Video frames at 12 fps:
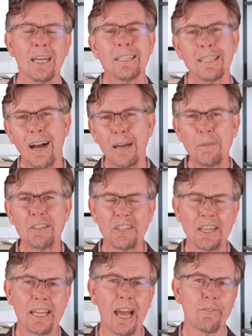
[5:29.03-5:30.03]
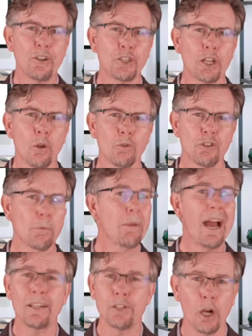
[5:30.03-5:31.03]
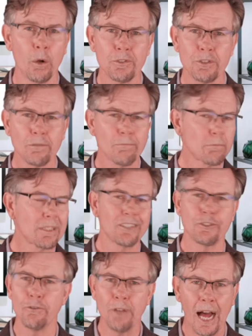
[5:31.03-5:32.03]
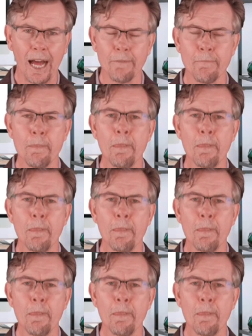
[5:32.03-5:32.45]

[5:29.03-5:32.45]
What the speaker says: Now, I'm not saying FHA loans are bad loans, because they're not.